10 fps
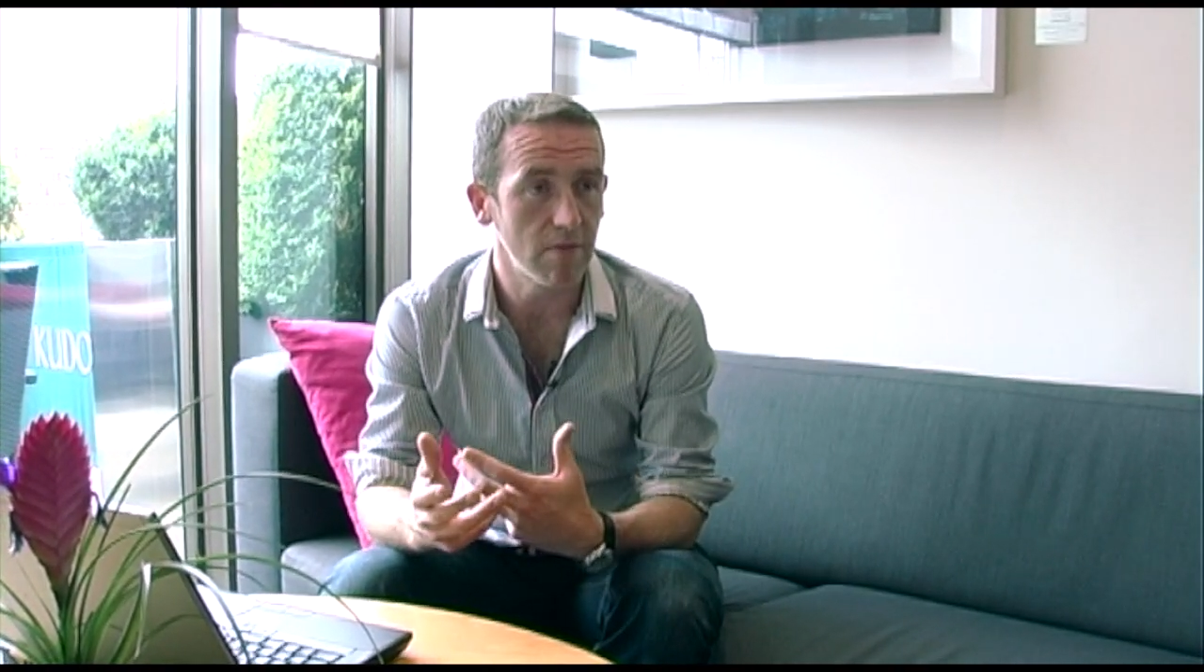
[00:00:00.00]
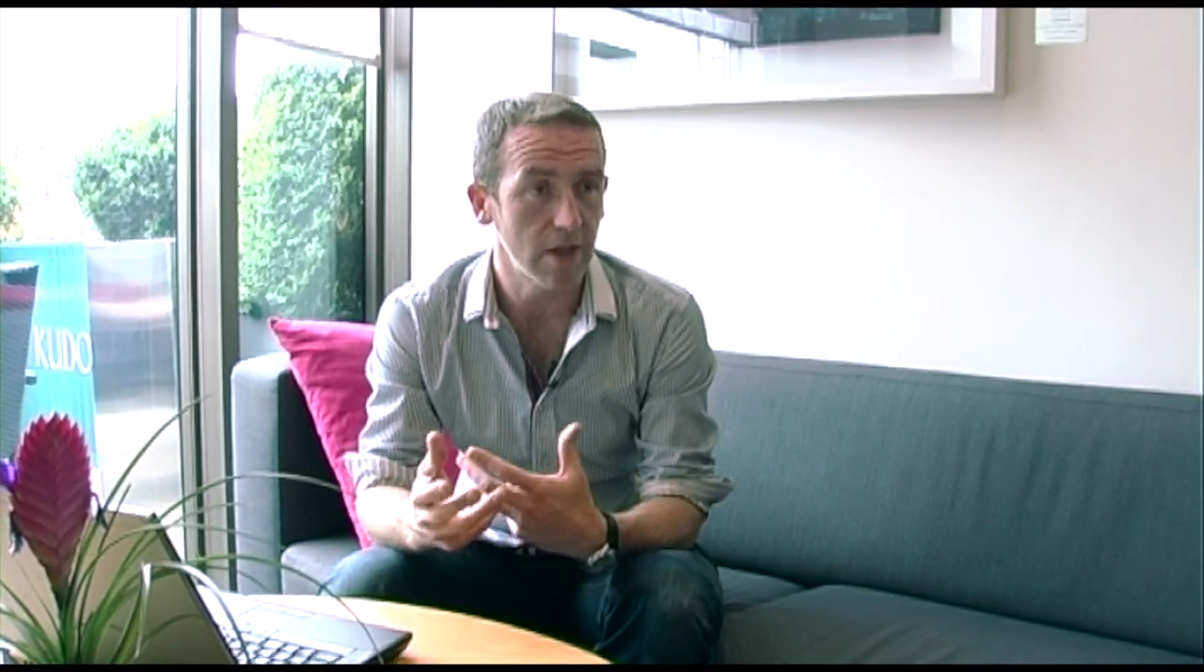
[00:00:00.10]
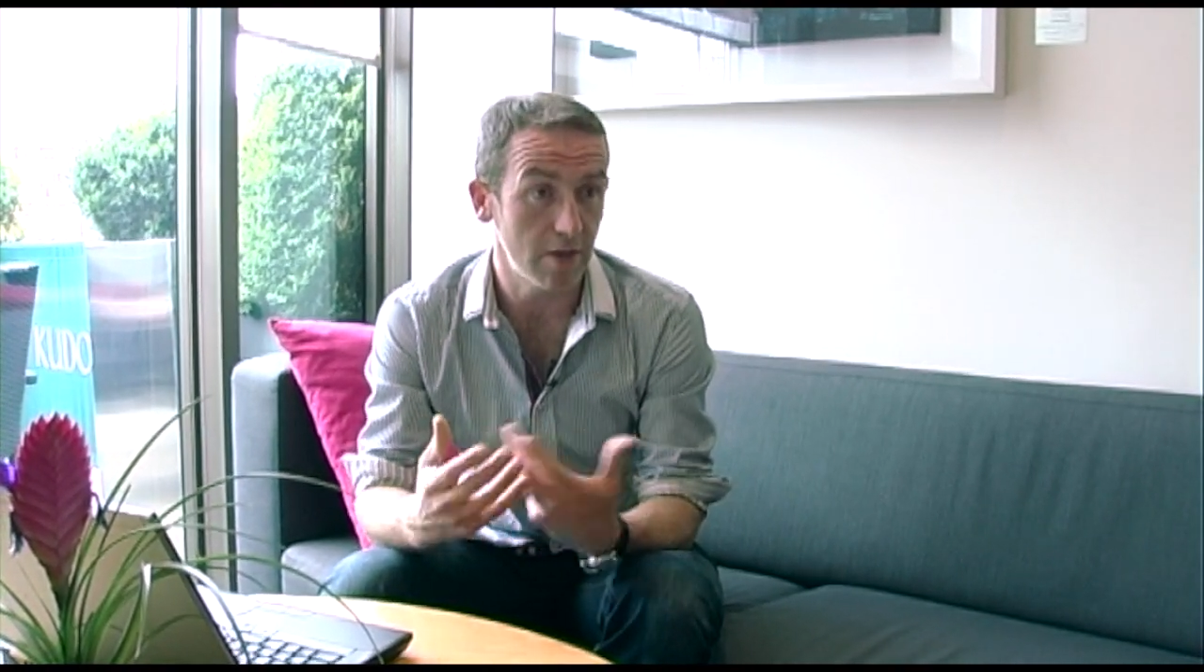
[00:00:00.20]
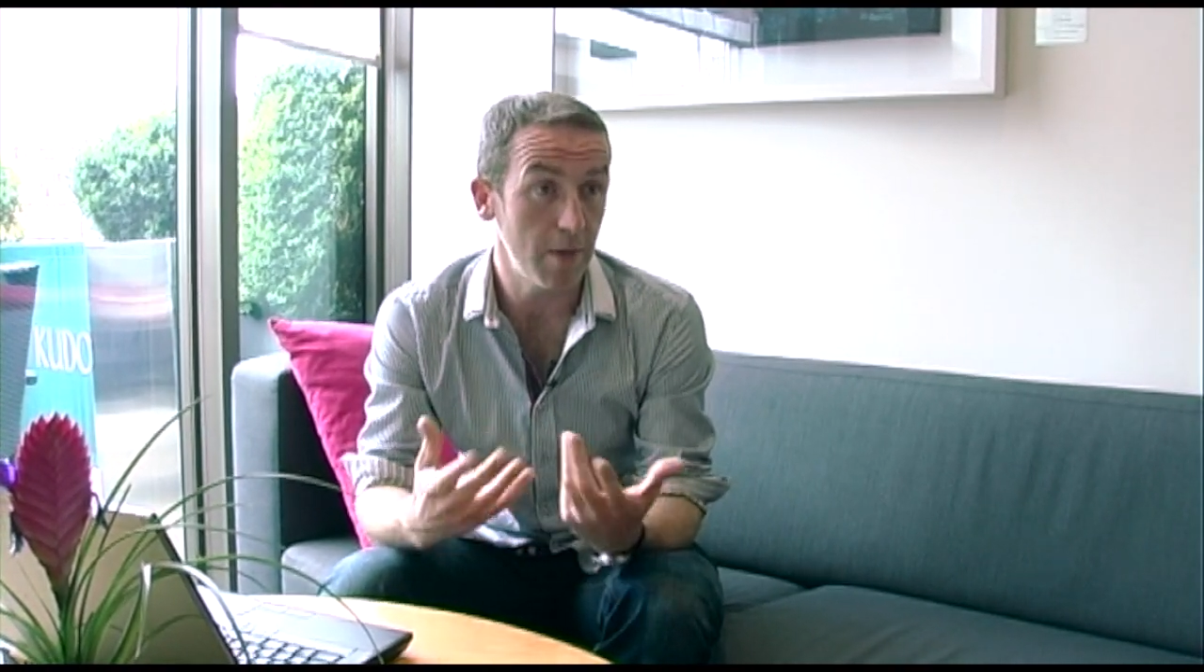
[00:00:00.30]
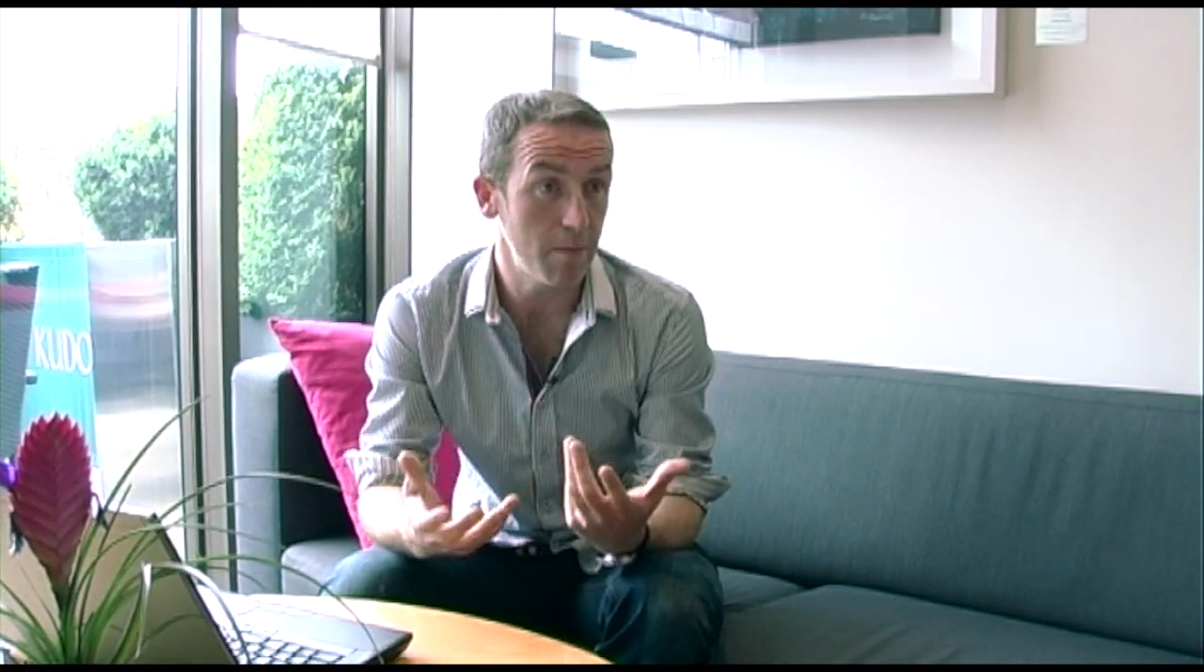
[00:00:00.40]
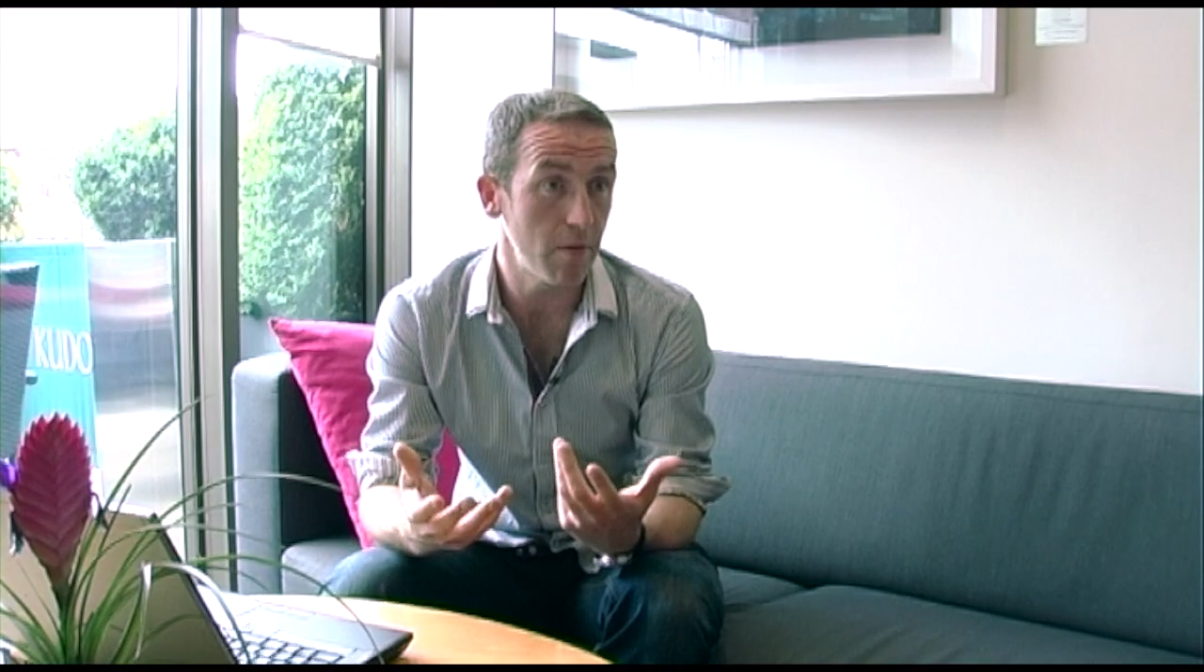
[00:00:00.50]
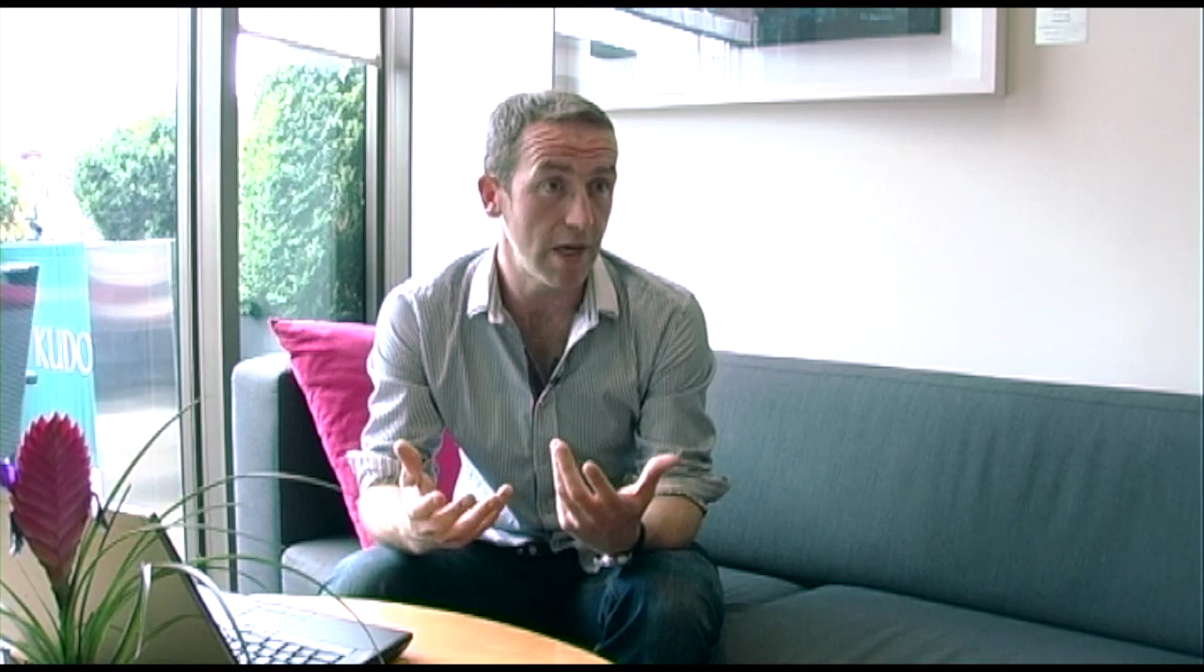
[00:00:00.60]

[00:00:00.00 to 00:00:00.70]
kind of people